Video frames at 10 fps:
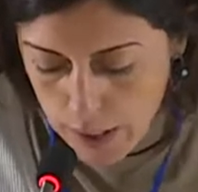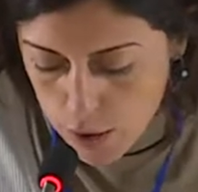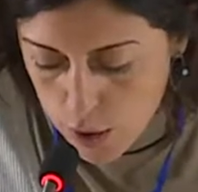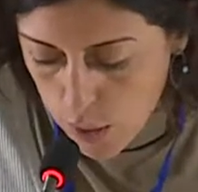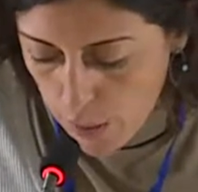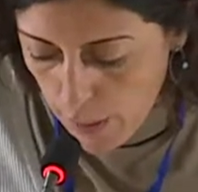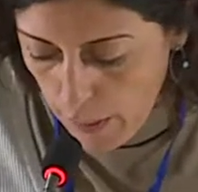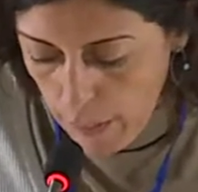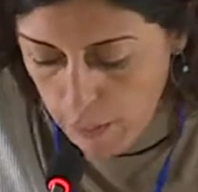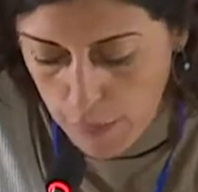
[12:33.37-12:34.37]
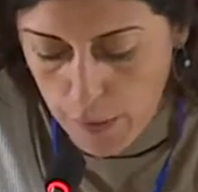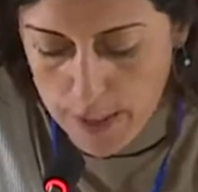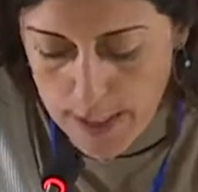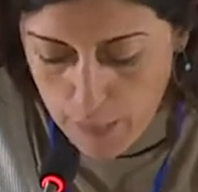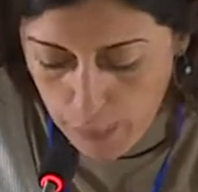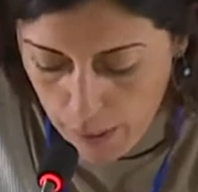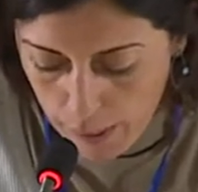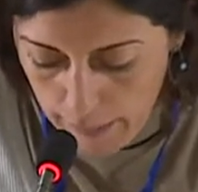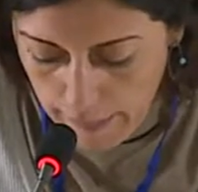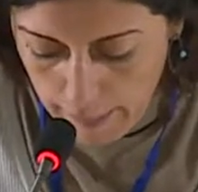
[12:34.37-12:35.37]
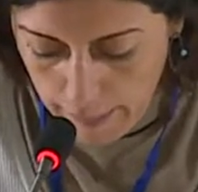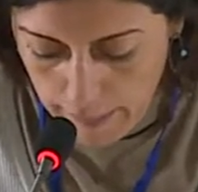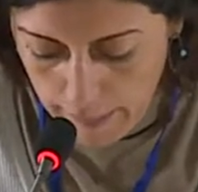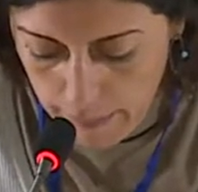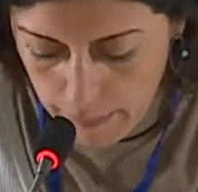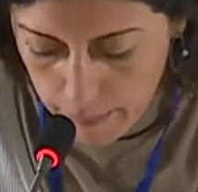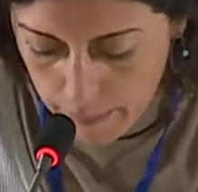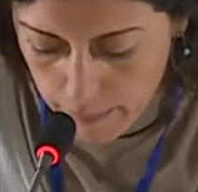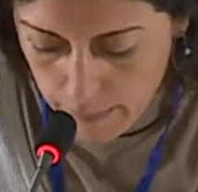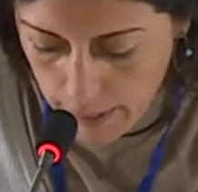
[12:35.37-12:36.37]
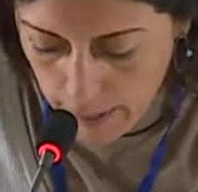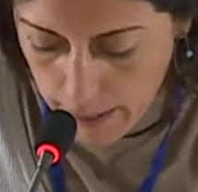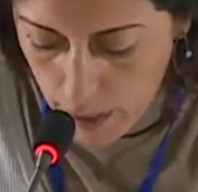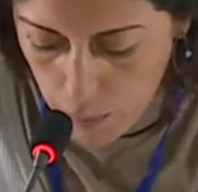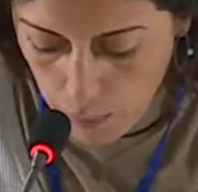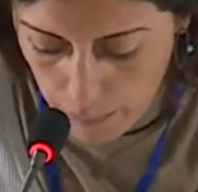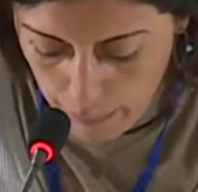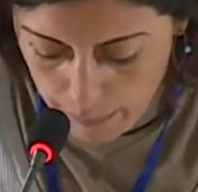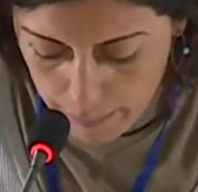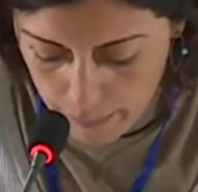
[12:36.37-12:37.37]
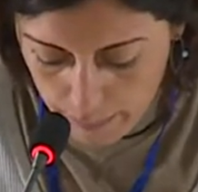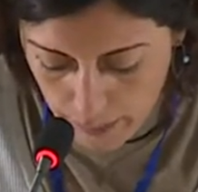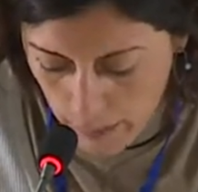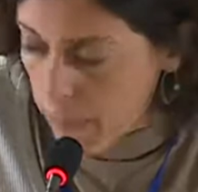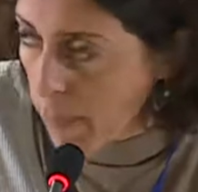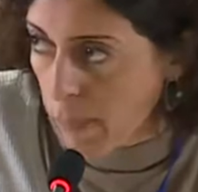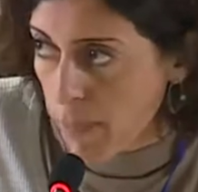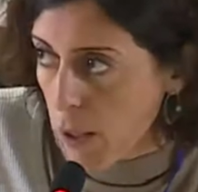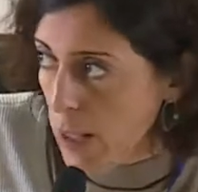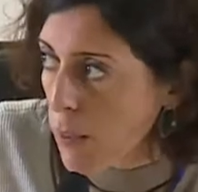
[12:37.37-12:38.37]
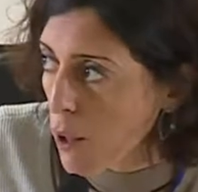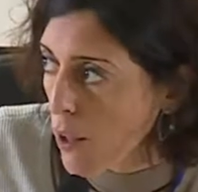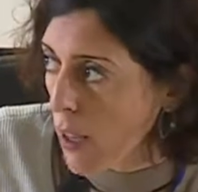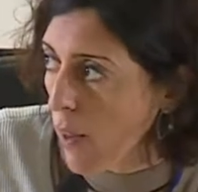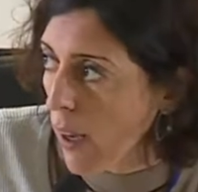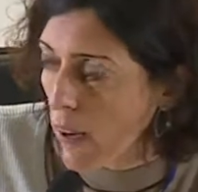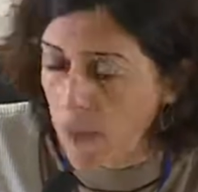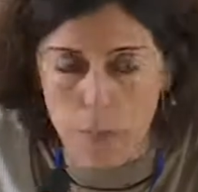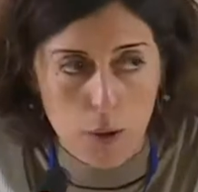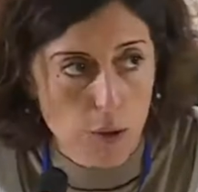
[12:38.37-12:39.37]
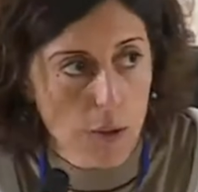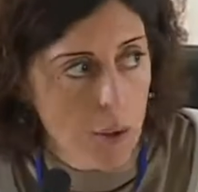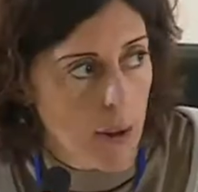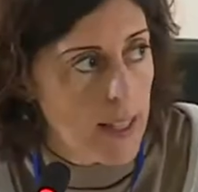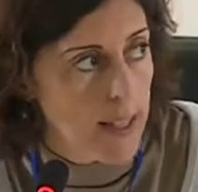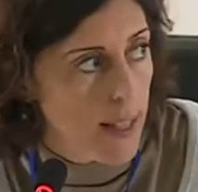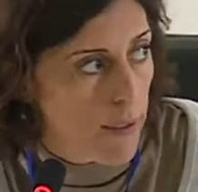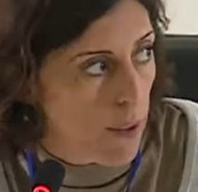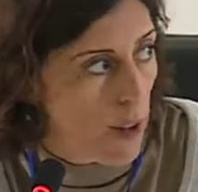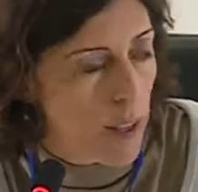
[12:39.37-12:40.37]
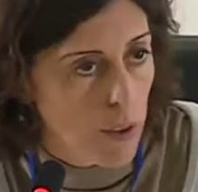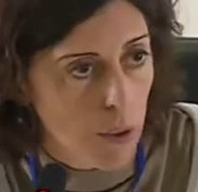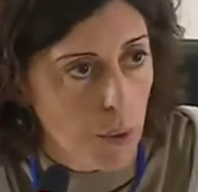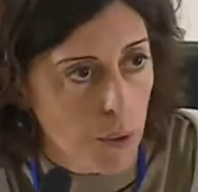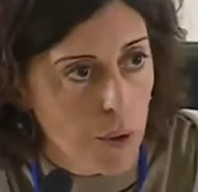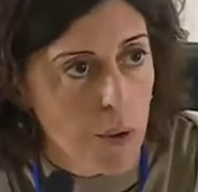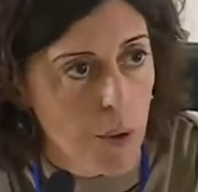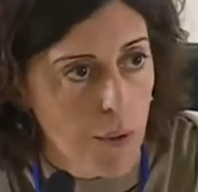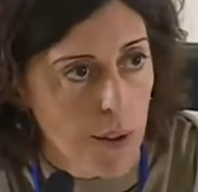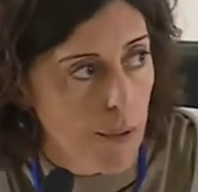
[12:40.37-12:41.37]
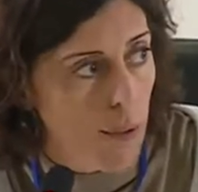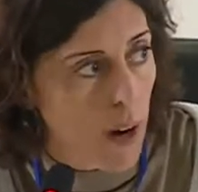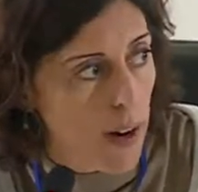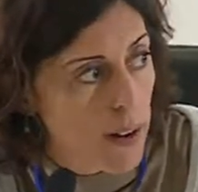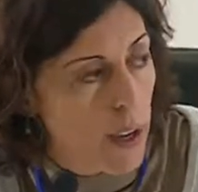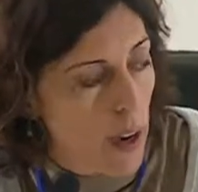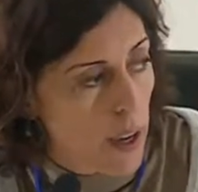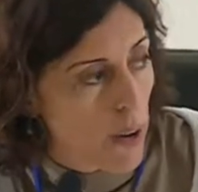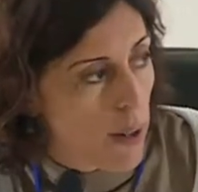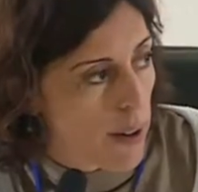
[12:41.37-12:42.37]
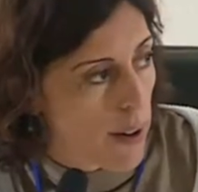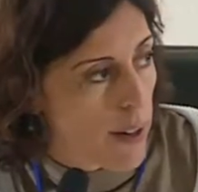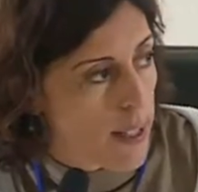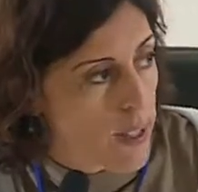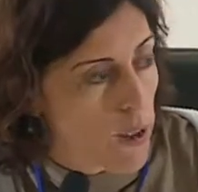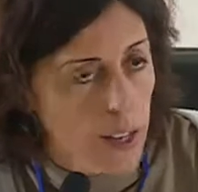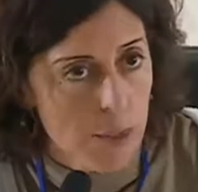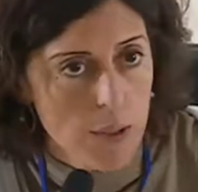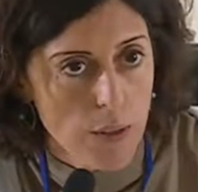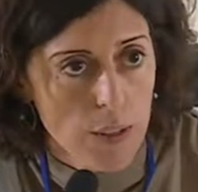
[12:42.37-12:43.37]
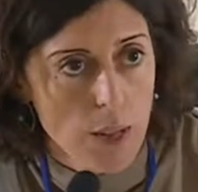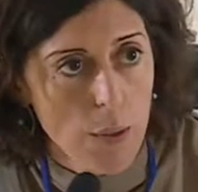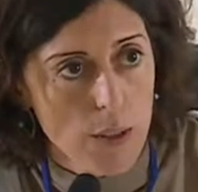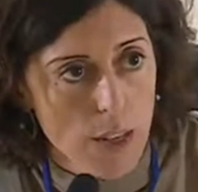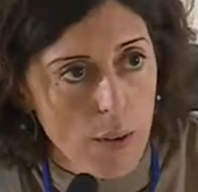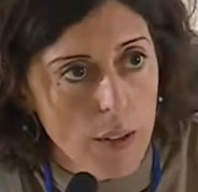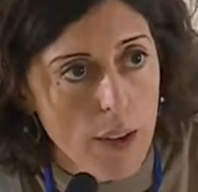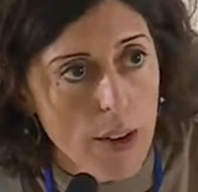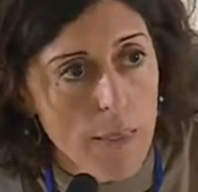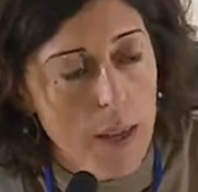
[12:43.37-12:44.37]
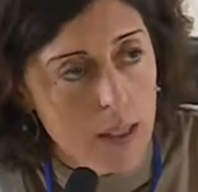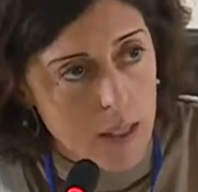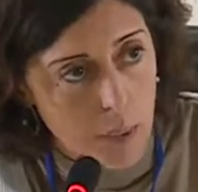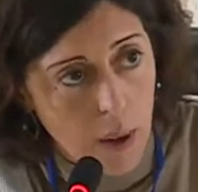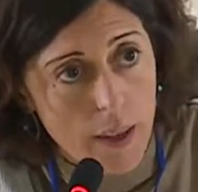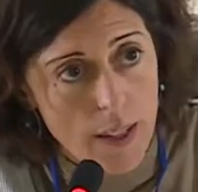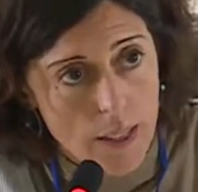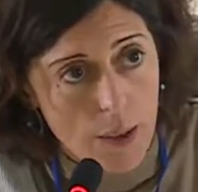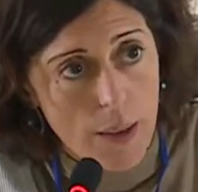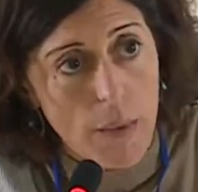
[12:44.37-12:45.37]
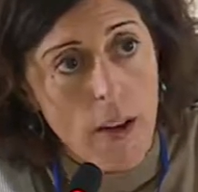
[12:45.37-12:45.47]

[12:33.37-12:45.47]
So, for example, now perceptions in the Gulf about human rights differ. I don't want to go very far. I know there are extremes. For example, Saudi Arabia is one extreme.